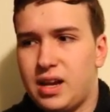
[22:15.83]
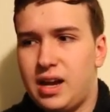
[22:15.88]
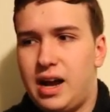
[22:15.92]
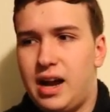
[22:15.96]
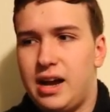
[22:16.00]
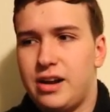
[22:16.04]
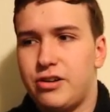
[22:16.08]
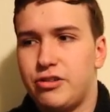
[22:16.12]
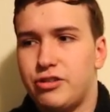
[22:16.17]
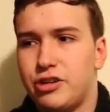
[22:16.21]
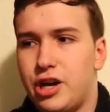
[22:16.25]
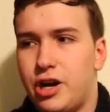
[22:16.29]

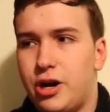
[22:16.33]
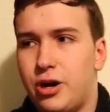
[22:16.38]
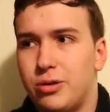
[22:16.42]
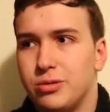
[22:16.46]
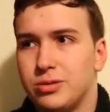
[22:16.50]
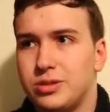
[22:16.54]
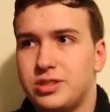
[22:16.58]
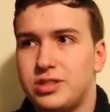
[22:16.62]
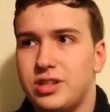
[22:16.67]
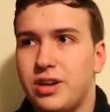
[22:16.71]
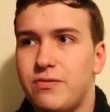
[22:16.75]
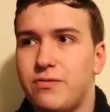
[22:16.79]
I don't know,
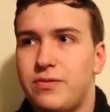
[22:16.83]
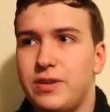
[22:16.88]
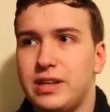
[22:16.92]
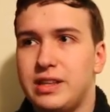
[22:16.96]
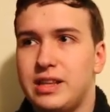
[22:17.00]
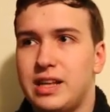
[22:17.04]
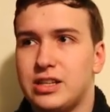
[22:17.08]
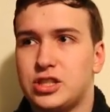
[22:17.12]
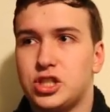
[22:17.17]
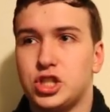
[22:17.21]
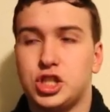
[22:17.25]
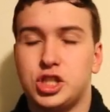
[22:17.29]
something
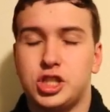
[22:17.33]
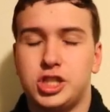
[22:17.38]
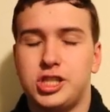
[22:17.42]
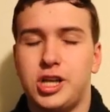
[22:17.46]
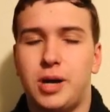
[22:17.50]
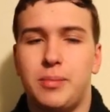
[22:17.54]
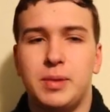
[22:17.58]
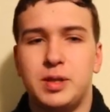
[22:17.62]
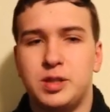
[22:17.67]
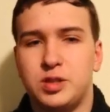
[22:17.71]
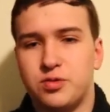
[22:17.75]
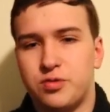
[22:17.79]
that just
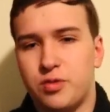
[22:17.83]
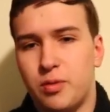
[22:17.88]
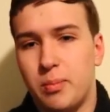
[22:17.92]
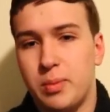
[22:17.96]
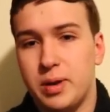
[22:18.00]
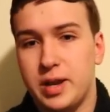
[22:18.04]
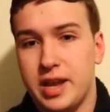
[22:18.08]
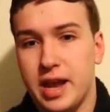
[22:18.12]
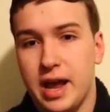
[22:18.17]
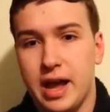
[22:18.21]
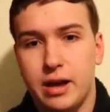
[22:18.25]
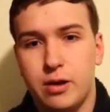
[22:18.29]
summons
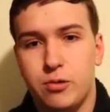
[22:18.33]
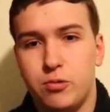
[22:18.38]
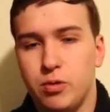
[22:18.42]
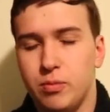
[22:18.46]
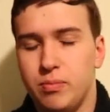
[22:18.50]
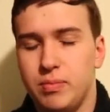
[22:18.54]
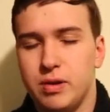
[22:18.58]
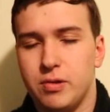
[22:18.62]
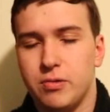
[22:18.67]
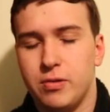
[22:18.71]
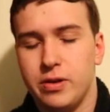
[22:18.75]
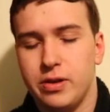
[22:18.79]
from deck
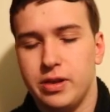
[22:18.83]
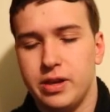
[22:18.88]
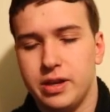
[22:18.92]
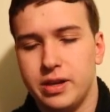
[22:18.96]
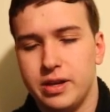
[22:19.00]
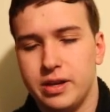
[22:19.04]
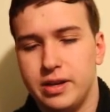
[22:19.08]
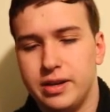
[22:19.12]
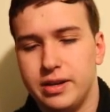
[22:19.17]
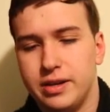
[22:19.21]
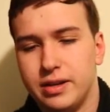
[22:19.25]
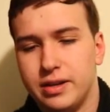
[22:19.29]
would be really
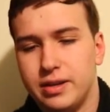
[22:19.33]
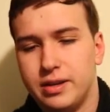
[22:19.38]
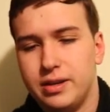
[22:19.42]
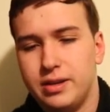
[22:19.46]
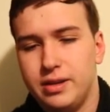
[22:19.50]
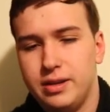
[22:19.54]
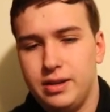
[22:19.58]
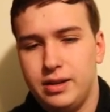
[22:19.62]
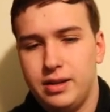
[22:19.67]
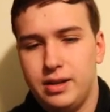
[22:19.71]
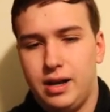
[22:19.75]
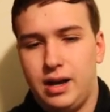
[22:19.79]
good.
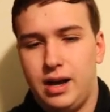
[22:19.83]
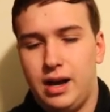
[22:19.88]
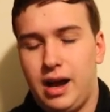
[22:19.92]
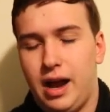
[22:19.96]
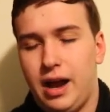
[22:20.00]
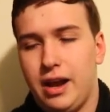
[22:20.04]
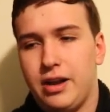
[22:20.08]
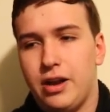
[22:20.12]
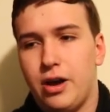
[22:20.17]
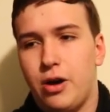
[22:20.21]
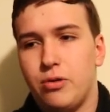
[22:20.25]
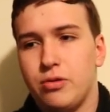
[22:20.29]

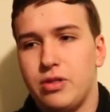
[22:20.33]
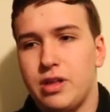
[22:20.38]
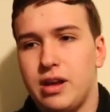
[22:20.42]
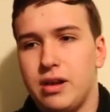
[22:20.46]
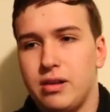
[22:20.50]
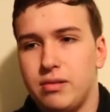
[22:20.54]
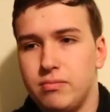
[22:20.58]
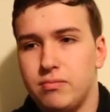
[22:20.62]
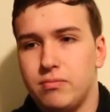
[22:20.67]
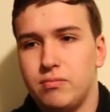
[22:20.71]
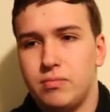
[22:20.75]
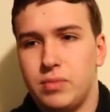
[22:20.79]
I know
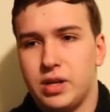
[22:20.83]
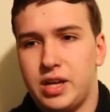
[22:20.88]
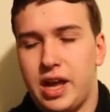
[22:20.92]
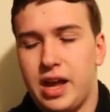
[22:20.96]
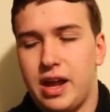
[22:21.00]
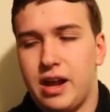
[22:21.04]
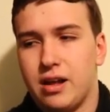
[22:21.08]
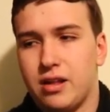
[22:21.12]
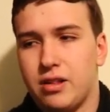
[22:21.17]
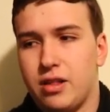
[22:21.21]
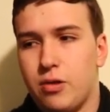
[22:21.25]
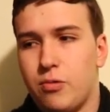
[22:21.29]
they
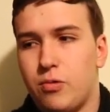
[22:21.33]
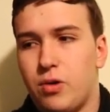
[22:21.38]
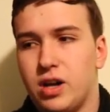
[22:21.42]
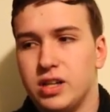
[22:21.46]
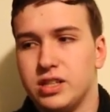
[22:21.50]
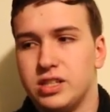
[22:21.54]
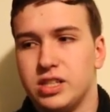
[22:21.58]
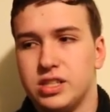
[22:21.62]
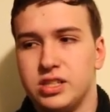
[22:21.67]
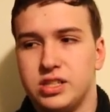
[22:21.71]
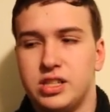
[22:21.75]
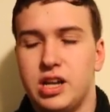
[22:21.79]
mechanically
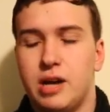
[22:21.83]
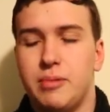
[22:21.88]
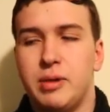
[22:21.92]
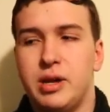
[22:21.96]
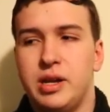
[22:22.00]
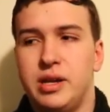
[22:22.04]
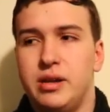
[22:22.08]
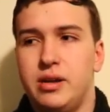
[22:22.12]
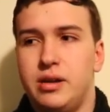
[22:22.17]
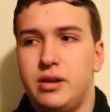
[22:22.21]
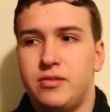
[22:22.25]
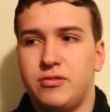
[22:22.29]
want to
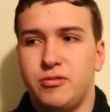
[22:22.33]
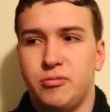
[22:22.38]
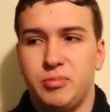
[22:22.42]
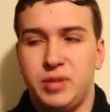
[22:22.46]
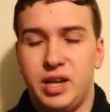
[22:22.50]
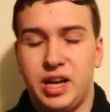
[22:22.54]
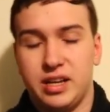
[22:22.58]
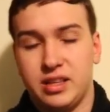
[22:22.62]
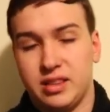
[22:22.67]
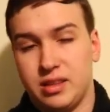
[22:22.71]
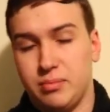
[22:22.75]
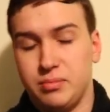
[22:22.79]
summon from
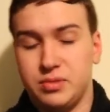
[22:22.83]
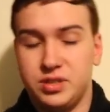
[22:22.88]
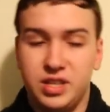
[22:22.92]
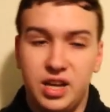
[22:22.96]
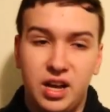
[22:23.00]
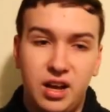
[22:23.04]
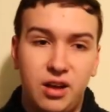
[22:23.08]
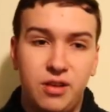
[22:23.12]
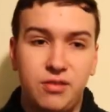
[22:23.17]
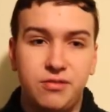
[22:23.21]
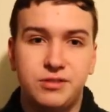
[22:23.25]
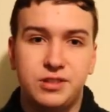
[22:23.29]
deck
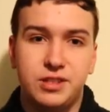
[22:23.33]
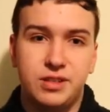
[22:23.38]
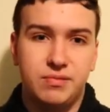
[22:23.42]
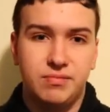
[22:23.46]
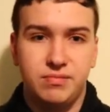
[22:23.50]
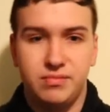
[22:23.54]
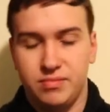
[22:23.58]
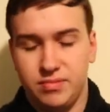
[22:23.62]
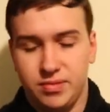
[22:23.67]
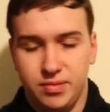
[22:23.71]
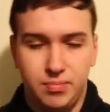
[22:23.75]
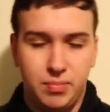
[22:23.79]
themselves
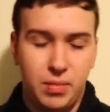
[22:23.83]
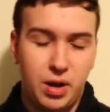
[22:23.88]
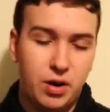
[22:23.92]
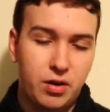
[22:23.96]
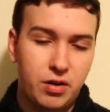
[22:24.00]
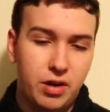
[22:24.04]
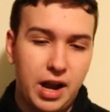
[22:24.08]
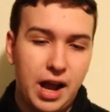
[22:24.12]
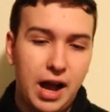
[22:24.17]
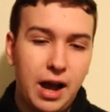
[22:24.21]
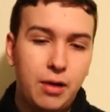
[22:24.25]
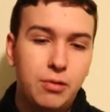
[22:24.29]
and
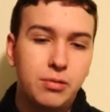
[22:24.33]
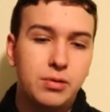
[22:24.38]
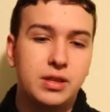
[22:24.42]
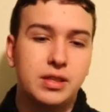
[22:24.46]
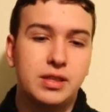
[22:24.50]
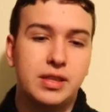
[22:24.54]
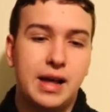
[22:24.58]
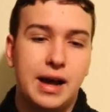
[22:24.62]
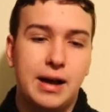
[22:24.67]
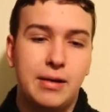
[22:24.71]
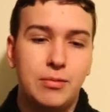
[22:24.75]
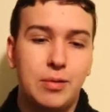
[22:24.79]
mirror out
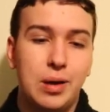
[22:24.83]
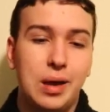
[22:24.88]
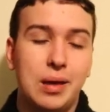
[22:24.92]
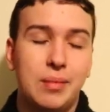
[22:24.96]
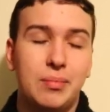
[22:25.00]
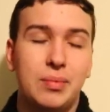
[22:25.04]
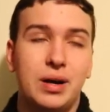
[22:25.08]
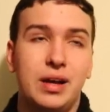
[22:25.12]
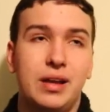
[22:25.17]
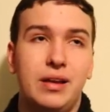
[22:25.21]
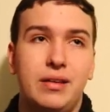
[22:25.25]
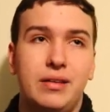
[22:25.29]
in that way,
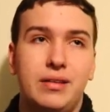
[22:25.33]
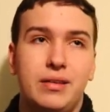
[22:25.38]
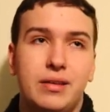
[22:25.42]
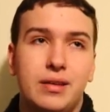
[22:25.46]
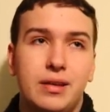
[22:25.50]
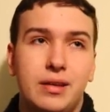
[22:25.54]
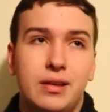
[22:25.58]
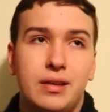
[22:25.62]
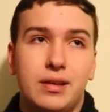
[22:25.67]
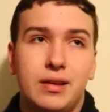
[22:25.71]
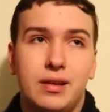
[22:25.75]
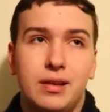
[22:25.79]
but
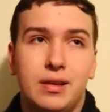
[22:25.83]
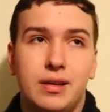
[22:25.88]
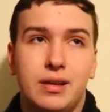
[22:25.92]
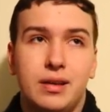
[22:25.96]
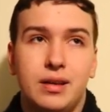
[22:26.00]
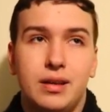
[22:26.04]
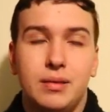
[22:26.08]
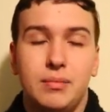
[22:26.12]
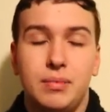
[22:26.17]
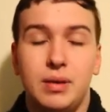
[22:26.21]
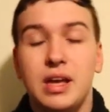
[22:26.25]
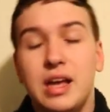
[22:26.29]

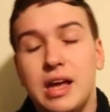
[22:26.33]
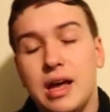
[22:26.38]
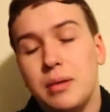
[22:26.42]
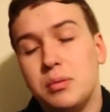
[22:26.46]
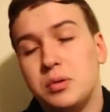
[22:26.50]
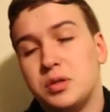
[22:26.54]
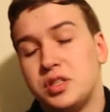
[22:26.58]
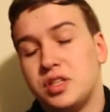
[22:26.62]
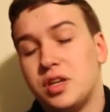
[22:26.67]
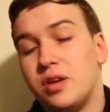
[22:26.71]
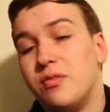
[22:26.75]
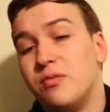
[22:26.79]
being
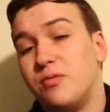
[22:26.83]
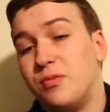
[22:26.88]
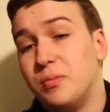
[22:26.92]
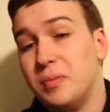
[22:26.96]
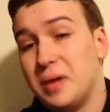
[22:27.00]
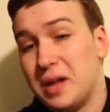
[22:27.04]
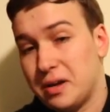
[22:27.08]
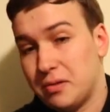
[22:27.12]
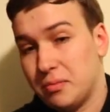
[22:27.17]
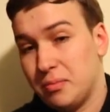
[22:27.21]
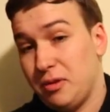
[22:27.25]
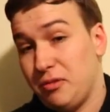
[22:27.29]
able to summon from
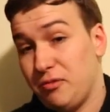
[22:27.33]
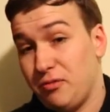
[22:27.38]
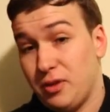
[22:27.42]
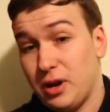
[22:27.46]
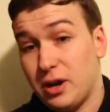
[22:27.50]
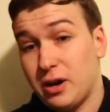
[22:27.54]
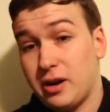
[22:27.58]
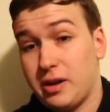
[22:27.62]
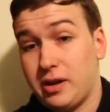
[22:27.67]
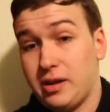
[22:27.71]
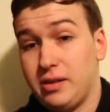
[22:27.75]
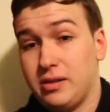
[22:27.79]
deck would be
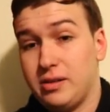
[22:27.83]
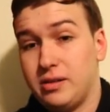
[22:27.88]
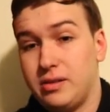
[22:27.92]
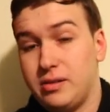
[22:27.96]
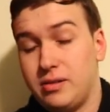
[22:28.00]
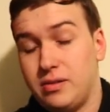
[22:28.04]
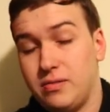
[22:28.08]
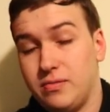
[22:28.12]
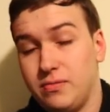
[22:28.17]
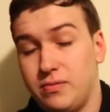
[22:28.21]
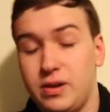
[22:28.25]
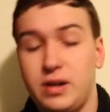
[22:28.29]
very,
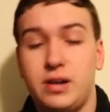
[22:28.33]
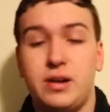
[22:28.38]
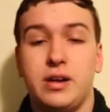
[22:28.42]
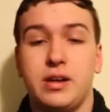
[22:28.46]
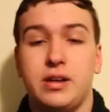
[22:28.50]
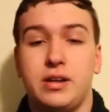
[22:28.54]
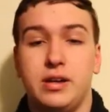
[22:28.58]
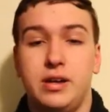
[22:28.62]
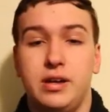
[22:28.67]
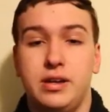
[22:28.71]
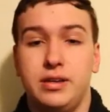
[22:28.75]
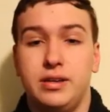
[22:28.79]

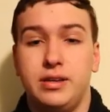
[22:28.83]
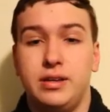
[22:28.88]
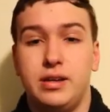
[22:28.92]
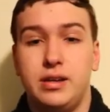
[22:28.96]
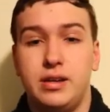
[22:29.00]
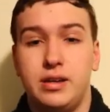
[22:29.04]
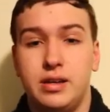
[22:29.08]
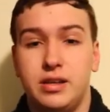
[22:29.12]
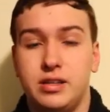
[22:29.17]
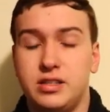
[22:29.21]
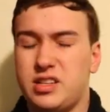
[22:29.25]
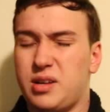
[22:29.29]
very good.
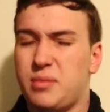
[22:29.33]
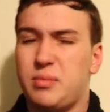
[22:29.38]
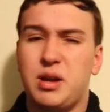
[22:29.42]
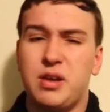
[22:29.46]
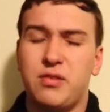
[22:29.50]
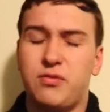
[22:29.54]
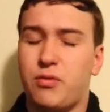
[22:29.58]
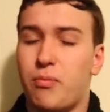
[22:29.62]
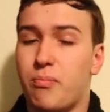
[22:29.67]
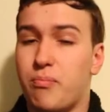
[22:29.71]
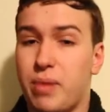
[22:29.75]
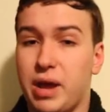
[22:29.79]

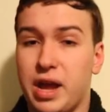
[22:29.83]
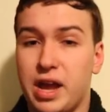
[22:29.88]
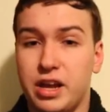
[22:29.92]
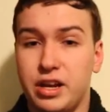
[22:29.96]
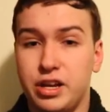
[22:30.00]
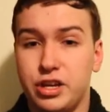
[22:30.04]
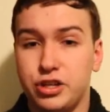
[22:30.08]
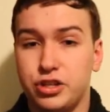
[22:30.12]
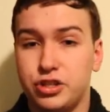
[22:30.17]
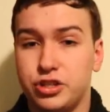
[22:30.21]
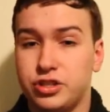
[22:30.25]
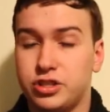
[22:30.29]
Summoning for
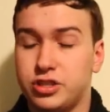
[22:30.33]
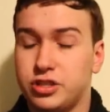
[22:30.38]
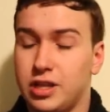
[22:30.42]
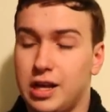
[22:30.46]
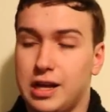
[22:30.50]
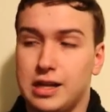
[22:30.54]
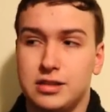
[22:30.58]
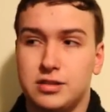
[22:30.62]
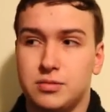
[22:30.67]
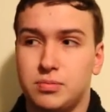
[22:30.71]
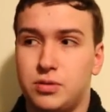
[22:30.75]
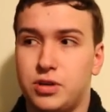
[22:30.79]
banish,
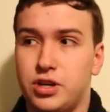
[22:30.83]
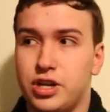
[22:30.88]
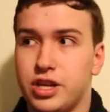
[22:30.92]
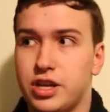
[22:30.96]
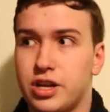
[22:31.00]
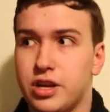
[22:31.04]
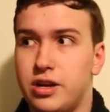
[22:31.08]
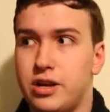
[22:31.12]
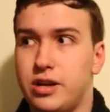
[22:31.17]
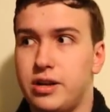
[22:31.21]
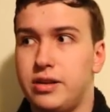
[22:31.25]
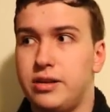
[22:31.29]
that's pretty
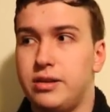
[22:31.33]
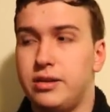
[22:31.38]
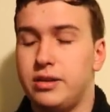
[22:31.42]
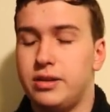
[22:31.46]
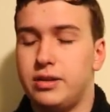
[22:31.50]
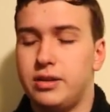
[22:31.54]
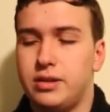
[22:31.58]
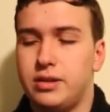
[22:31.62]
good.